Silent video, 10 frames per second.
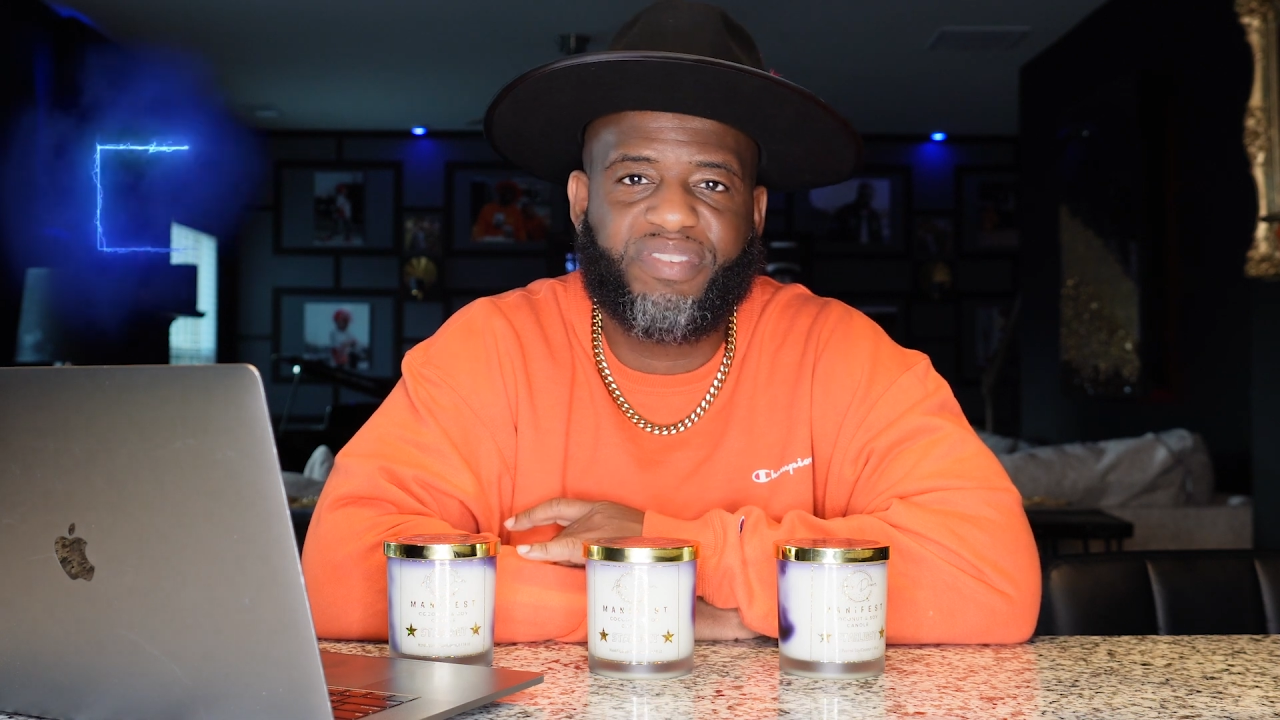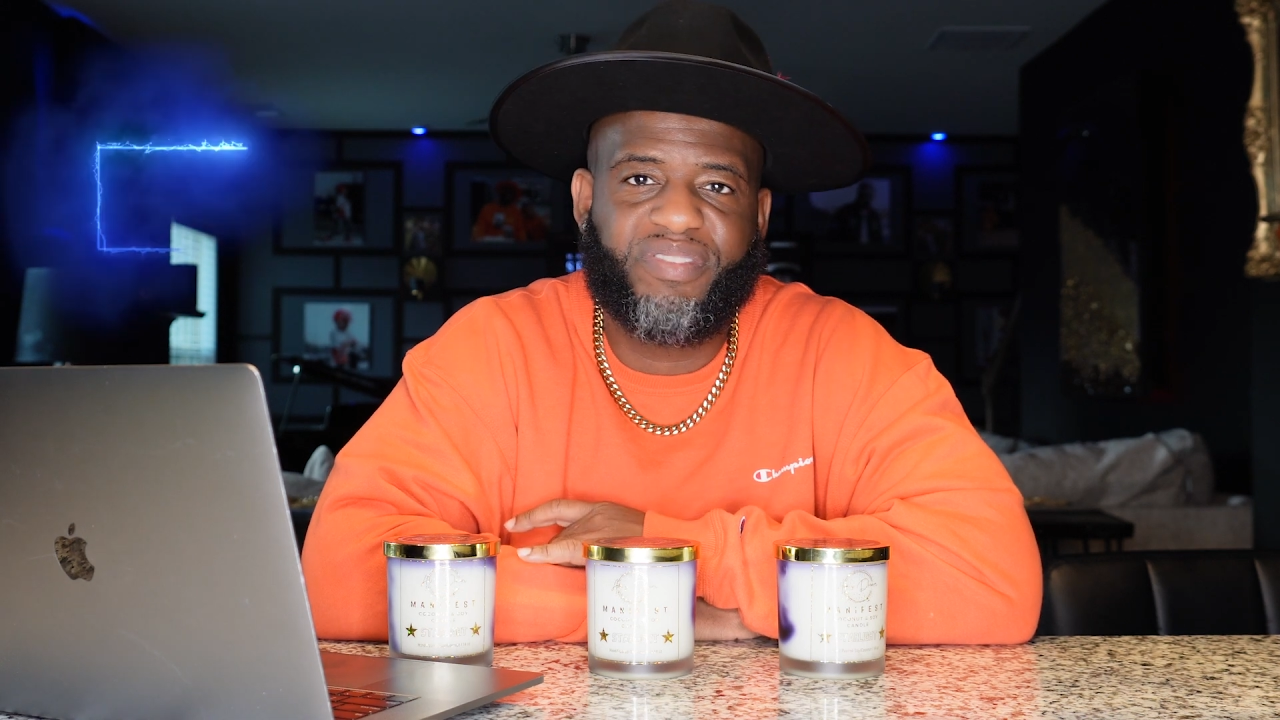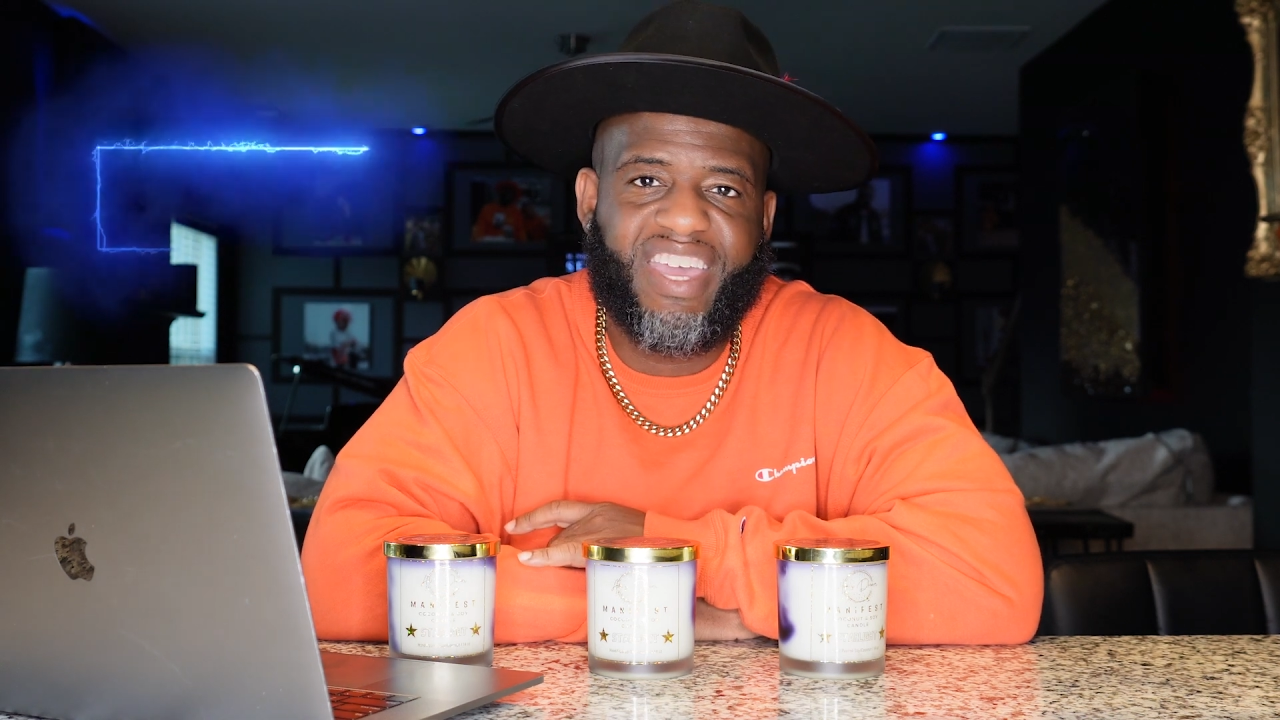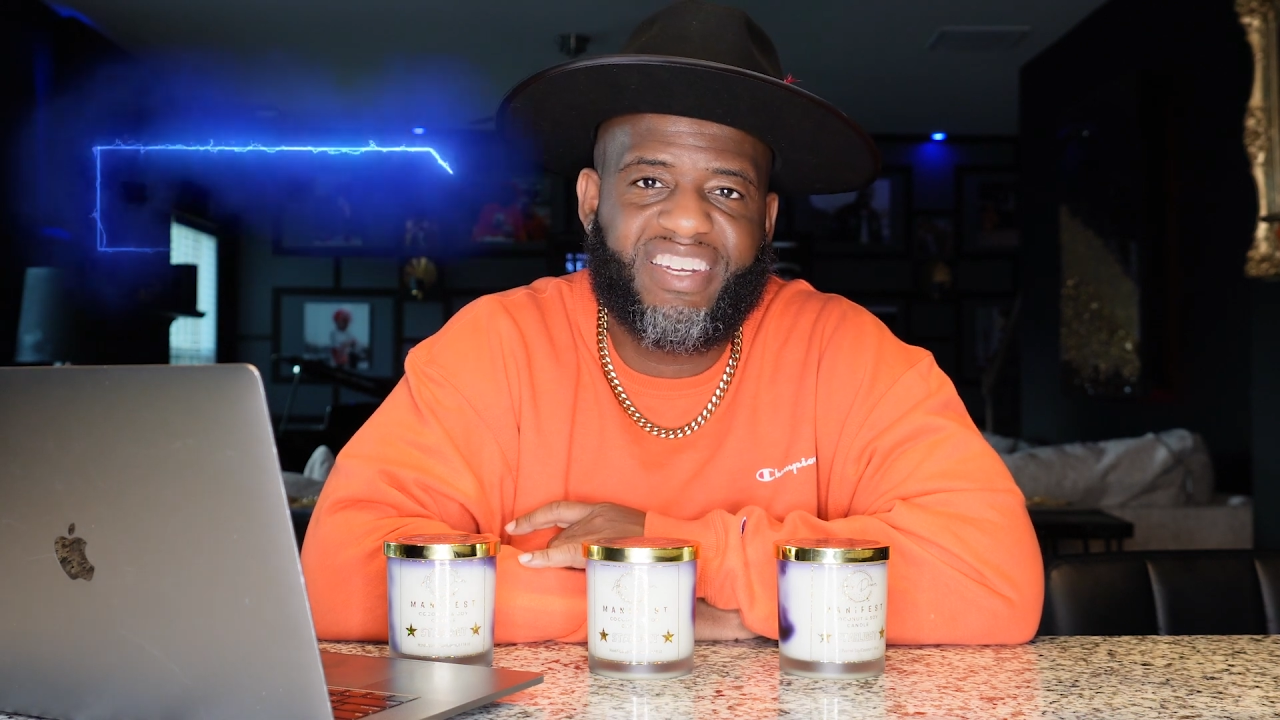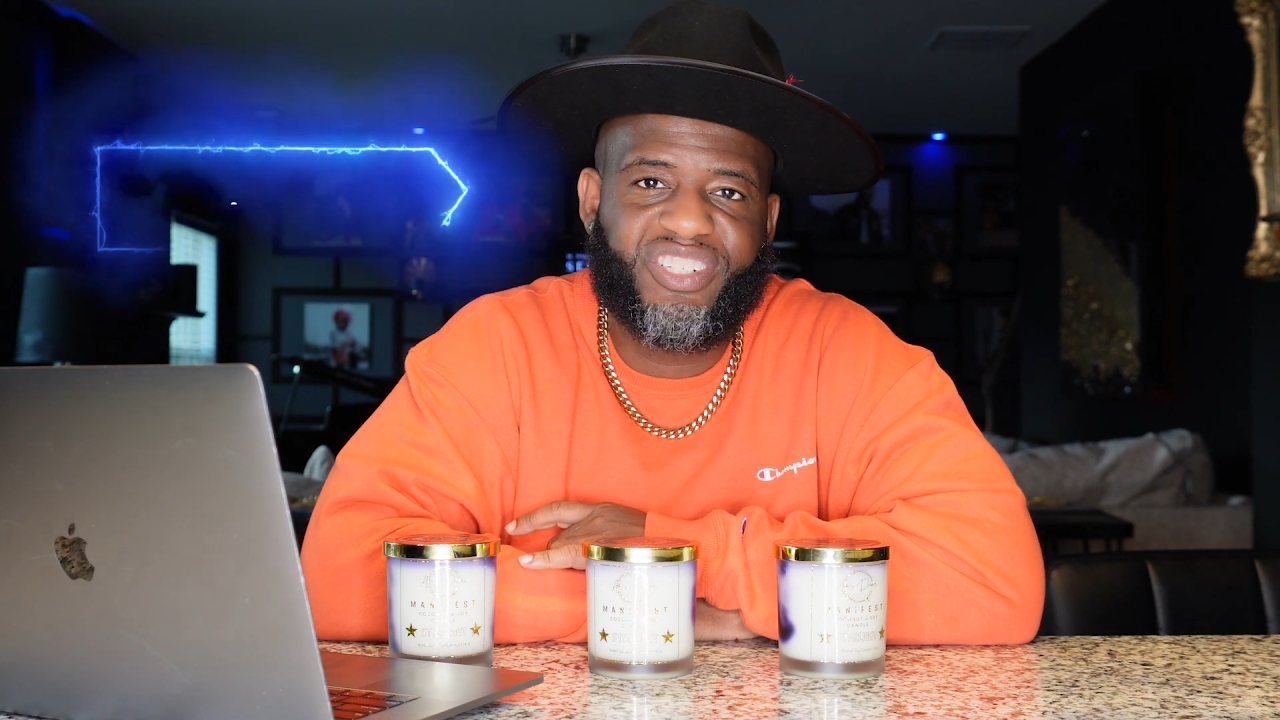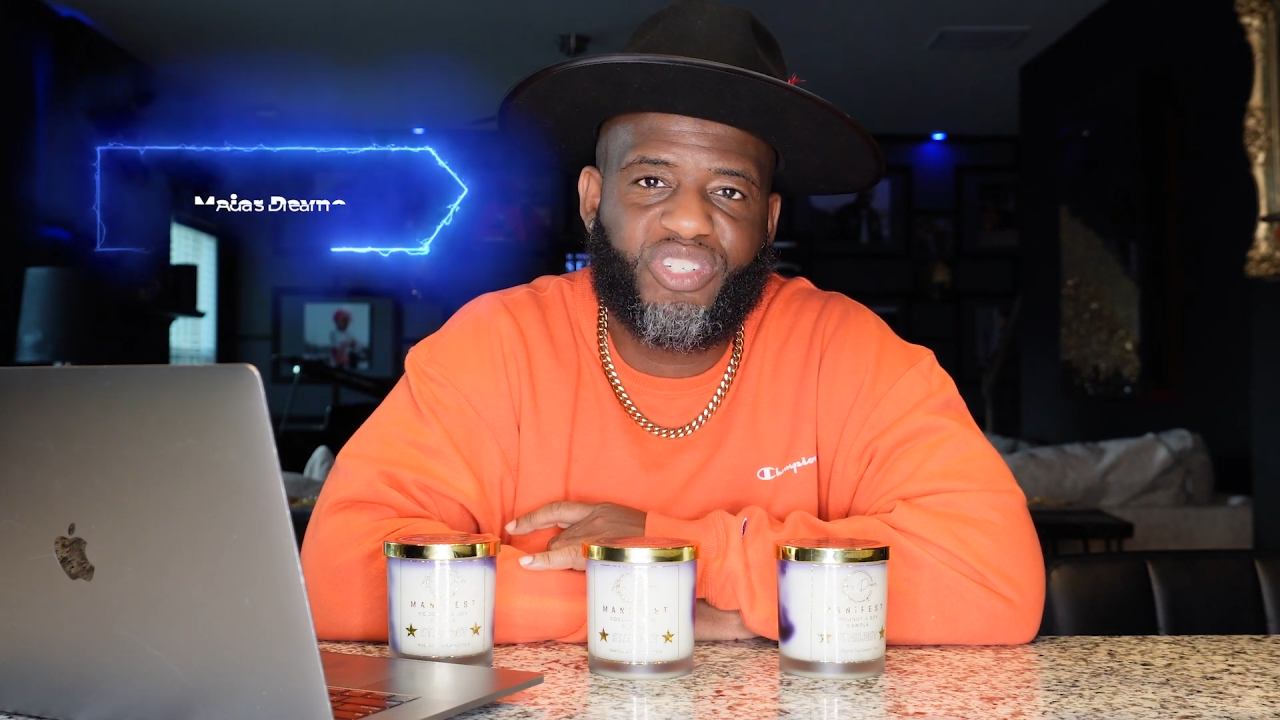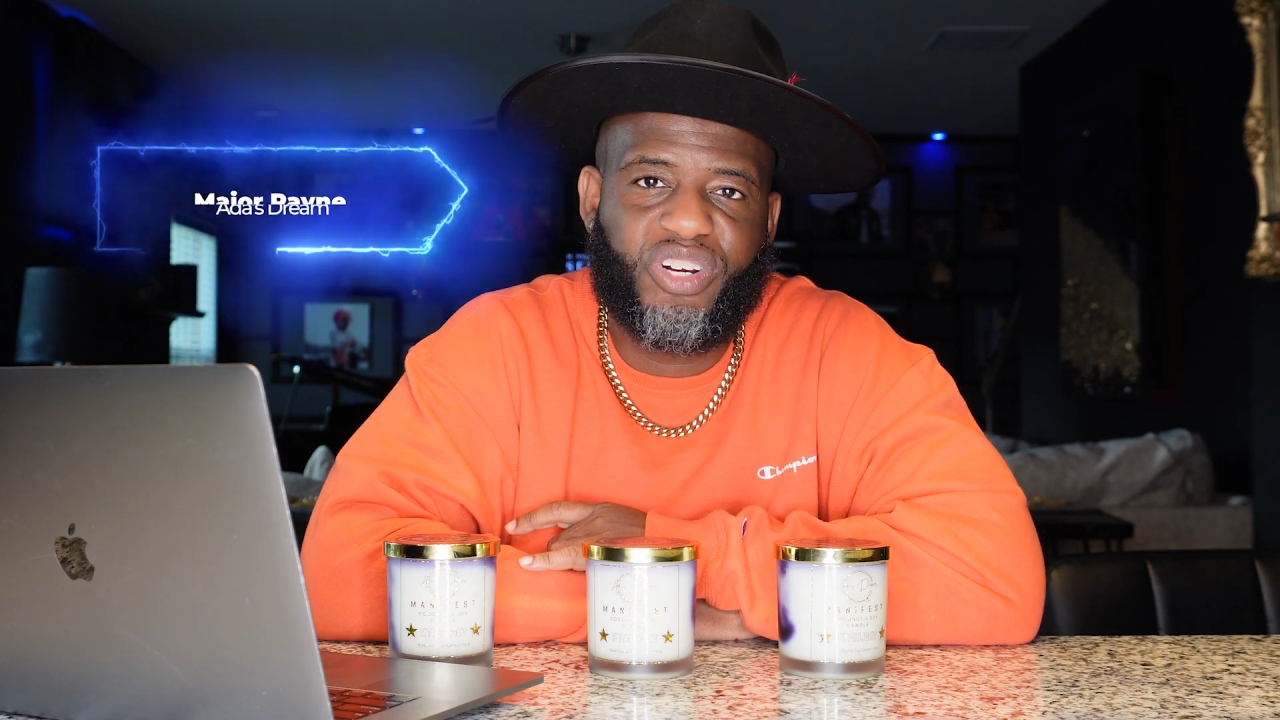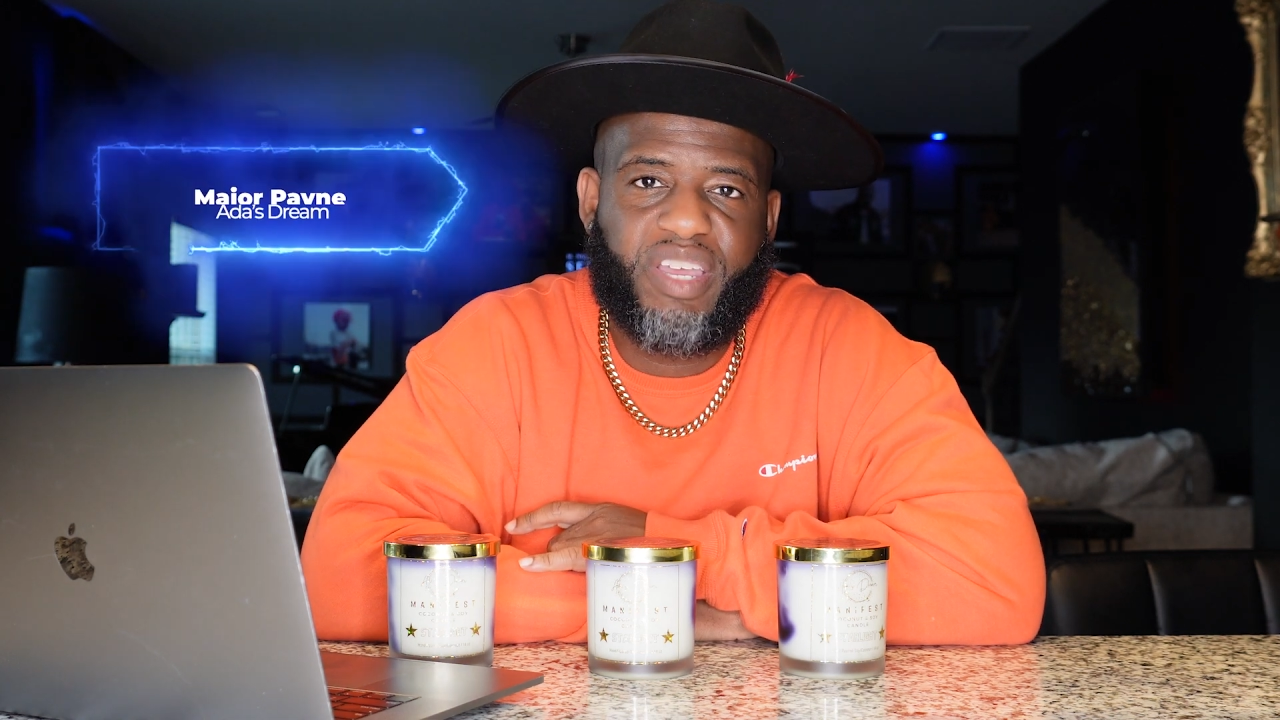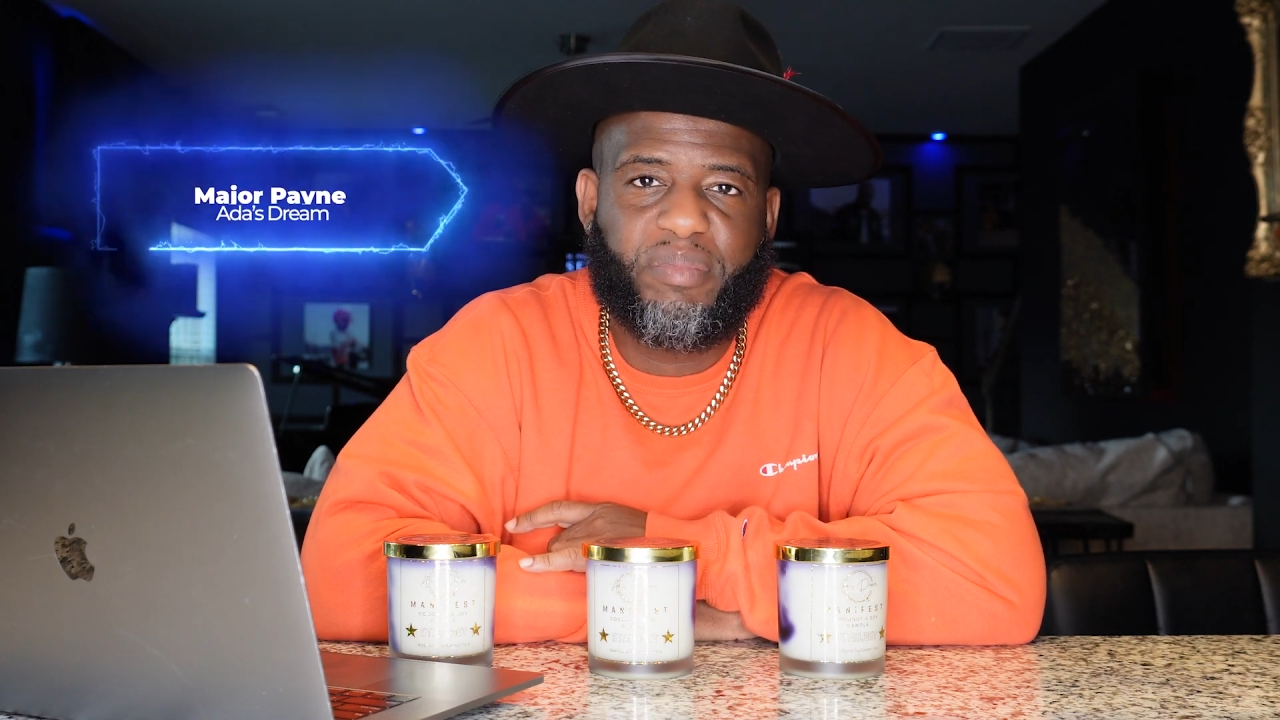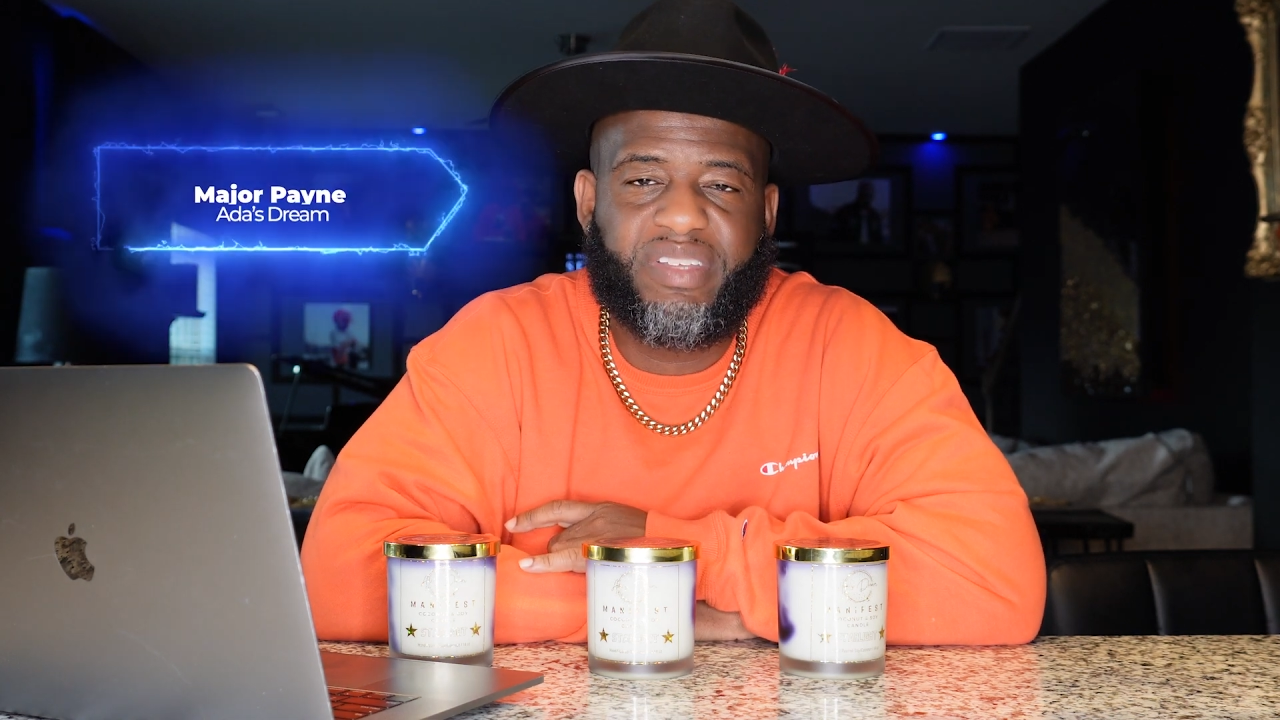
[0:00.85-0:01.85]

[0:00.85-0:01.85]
from Ada's Dream,